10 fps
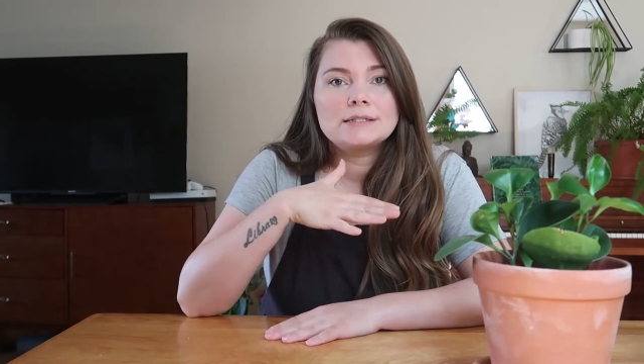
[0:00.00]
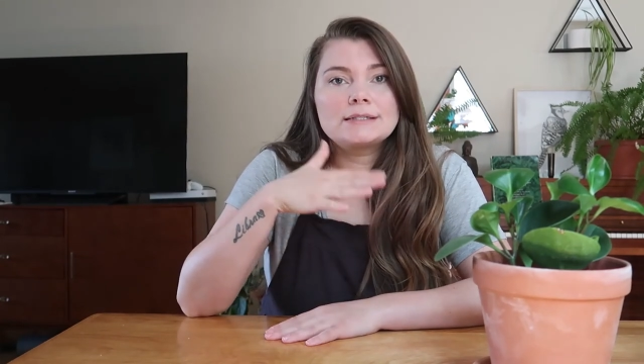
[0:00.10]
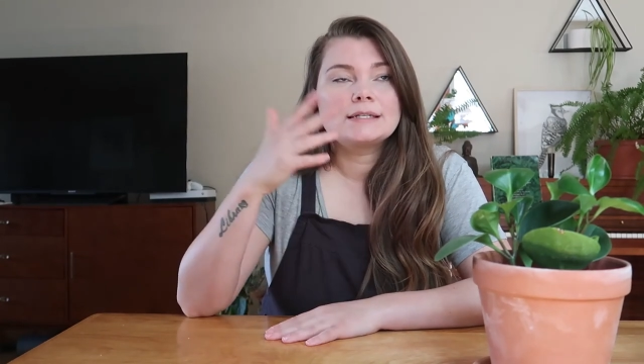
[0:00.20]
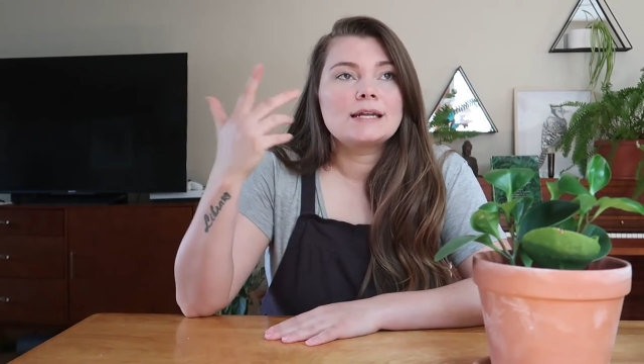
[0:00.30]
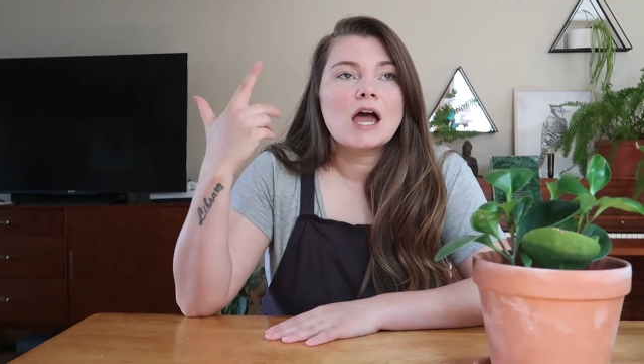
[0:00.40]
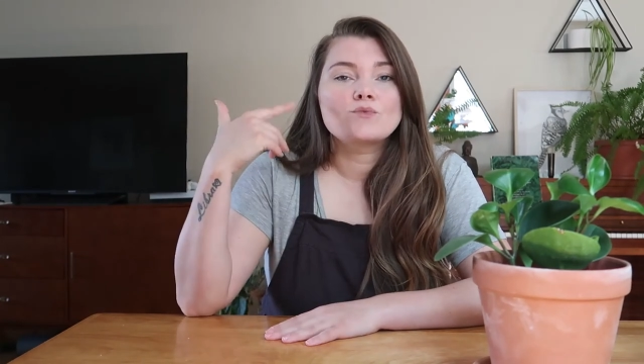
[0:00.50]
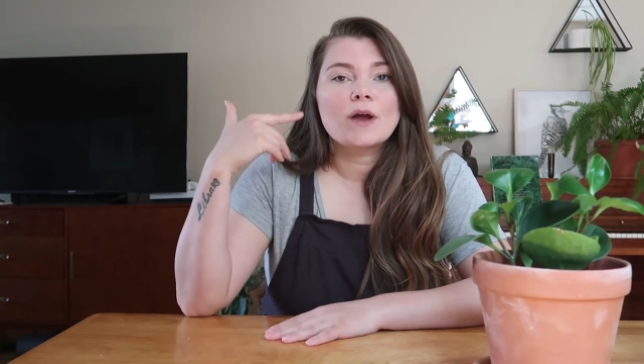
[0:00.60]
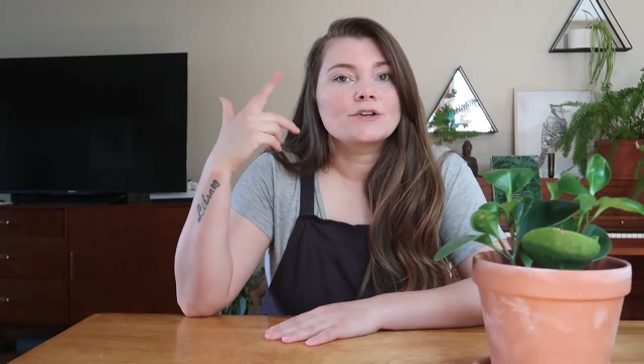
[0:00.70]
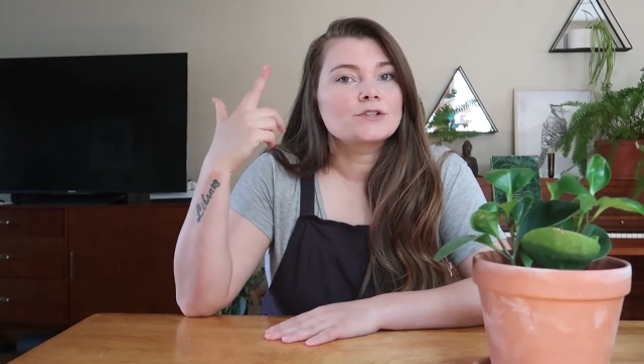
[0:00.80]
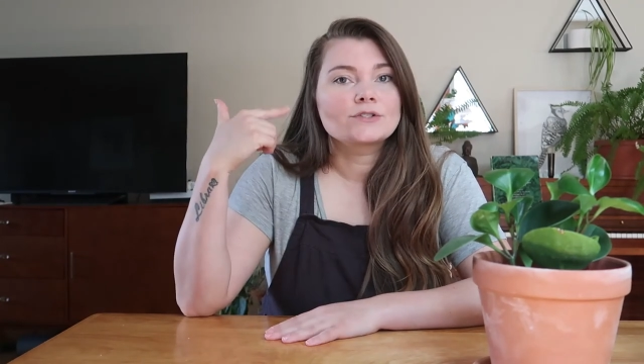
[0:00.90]
did not
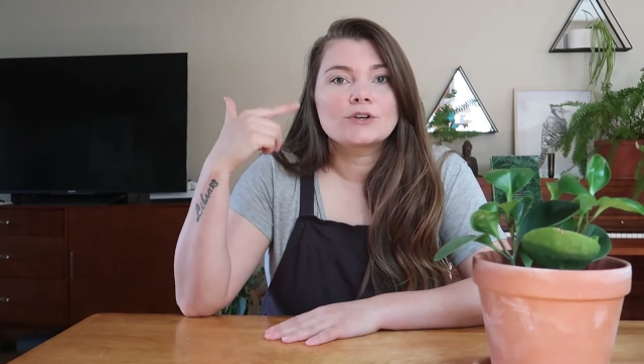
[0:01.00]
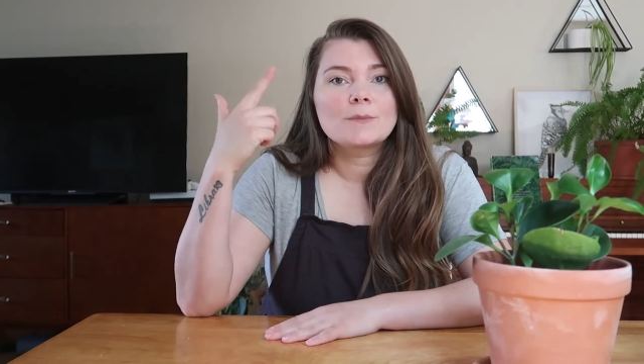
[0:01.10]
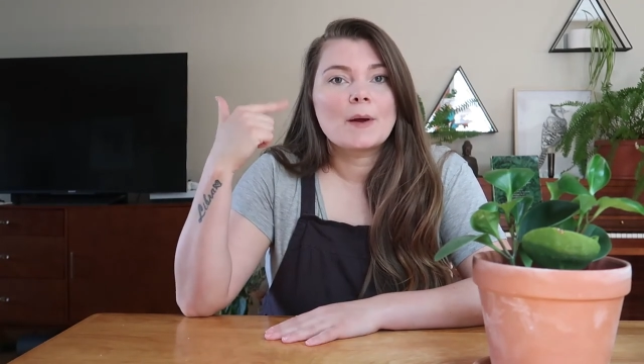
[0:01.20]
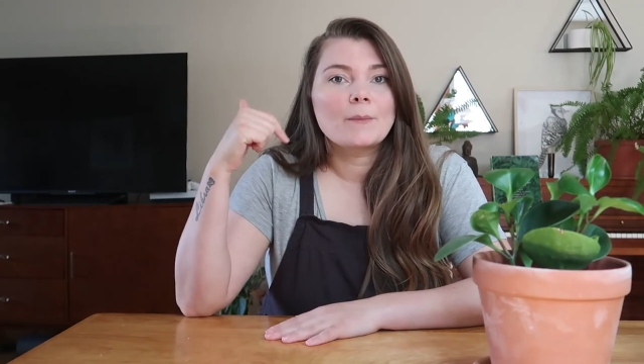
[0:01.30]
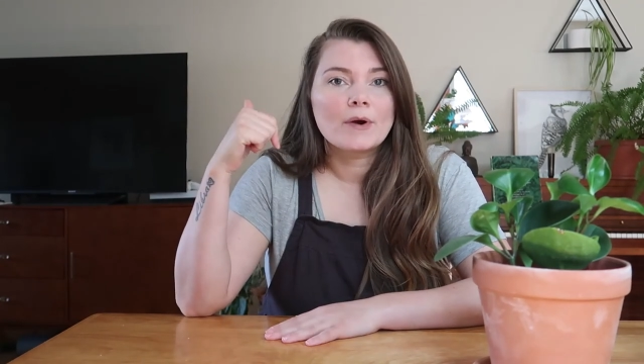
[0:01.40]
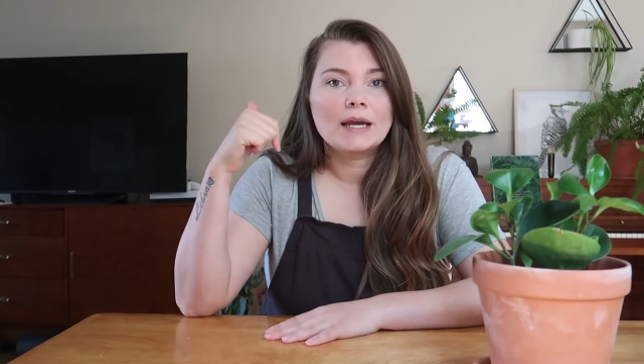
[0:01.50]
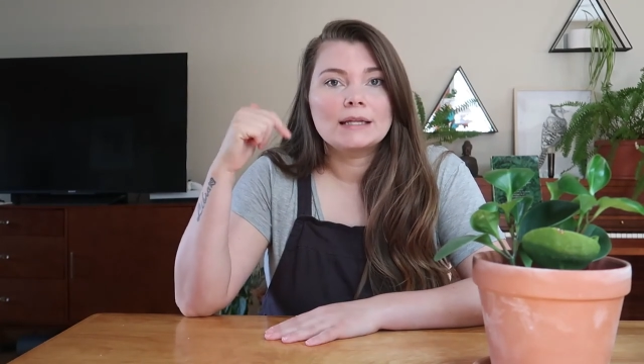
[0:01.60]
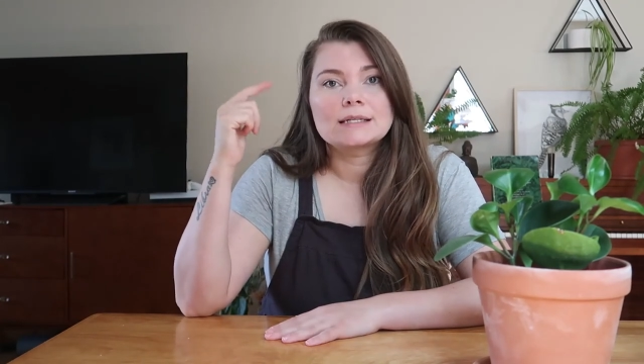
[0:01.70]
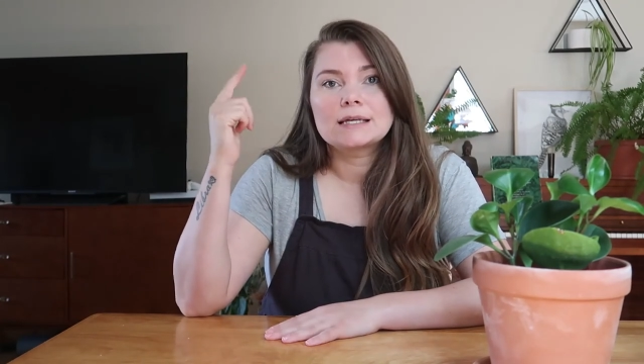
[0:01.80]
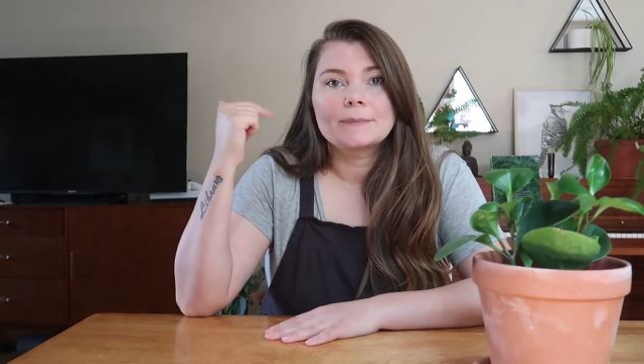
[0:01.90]
register in my brain
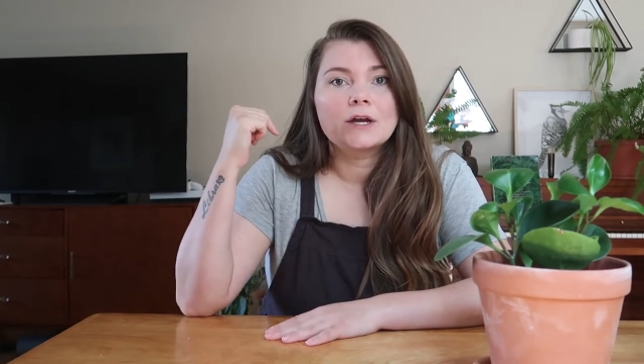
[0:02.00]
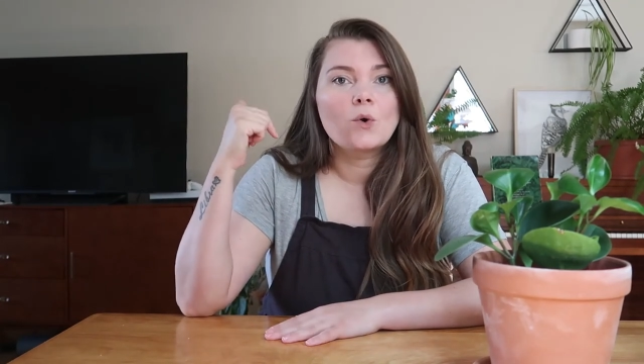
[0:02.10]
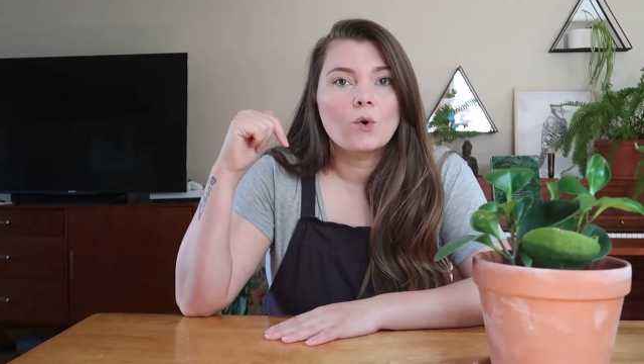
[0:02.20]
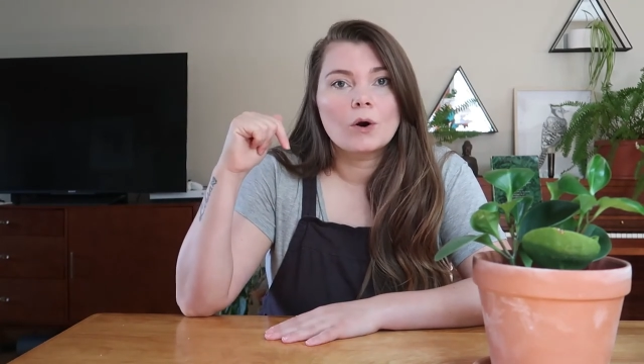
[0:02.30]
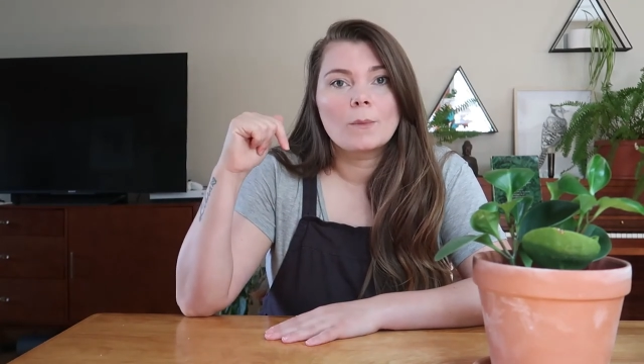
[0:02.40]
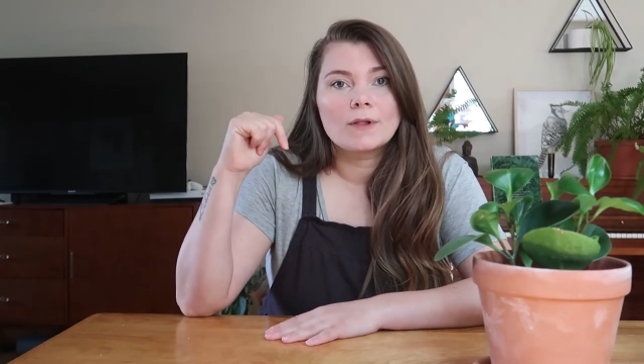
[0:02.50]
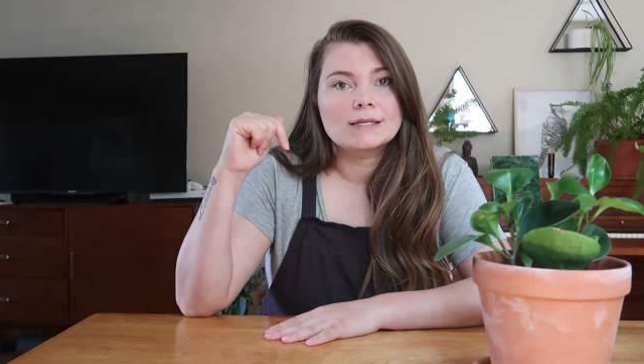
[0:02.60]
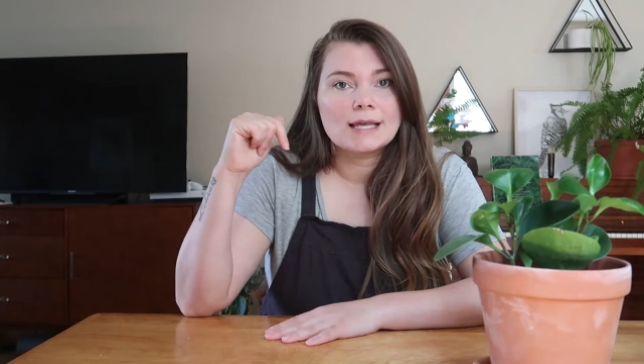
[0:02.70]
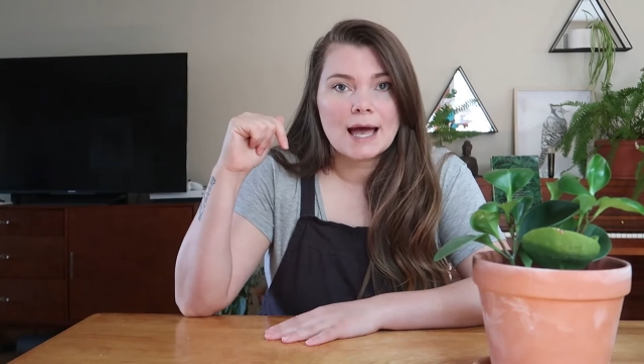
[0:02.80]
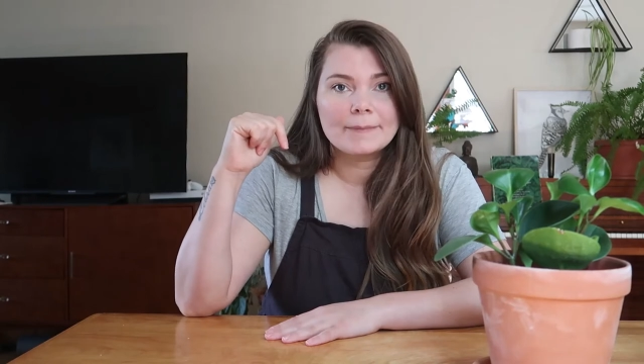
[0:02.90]
like something horrible
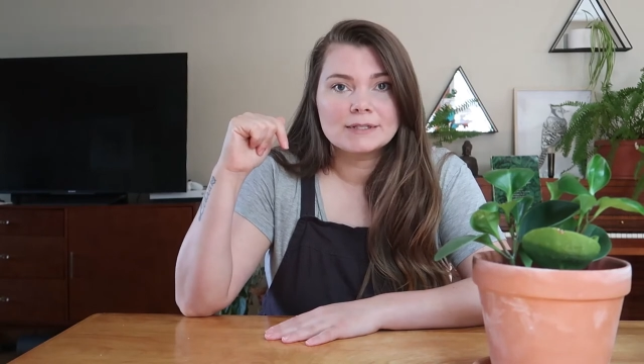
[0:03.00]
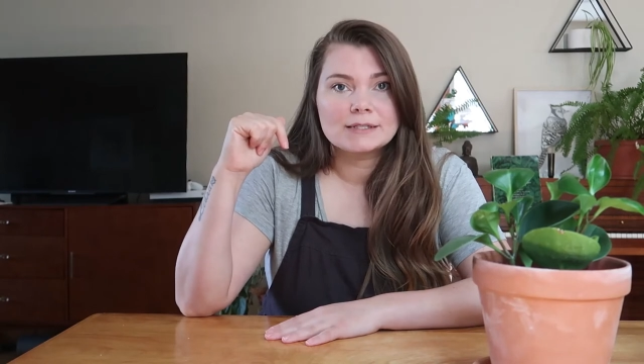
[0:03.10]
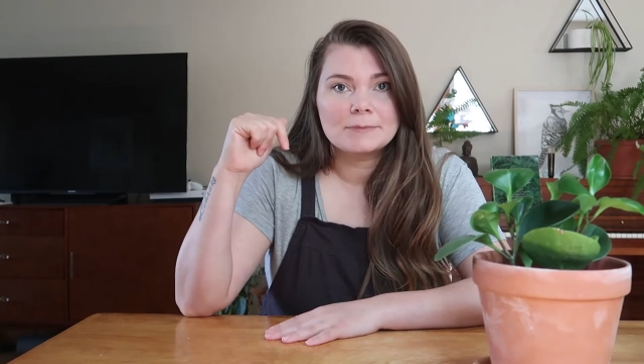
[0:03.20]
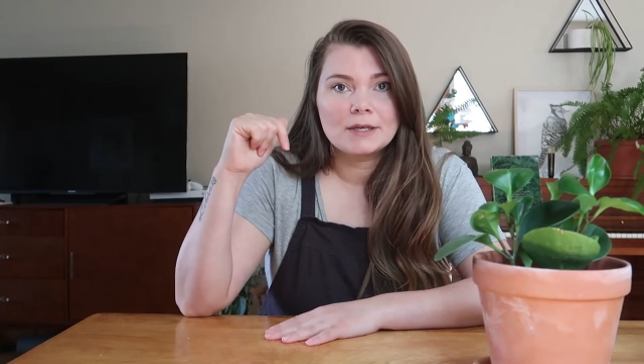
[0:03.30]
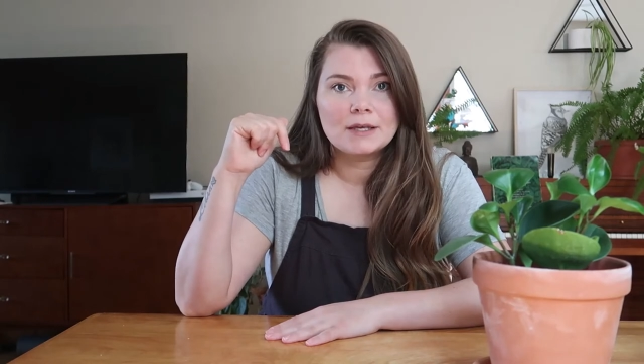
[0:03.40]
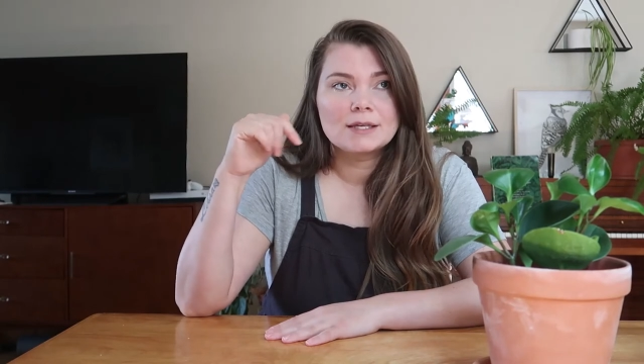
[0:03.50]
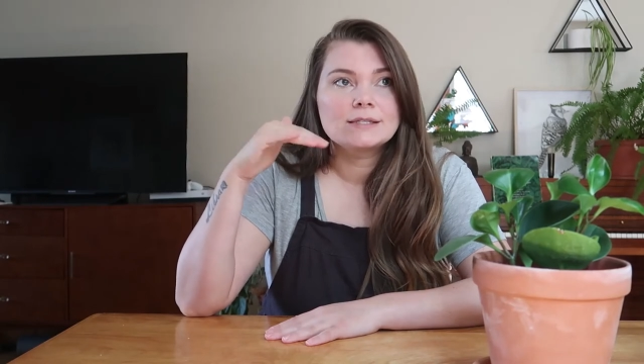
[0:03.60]
has happened to me.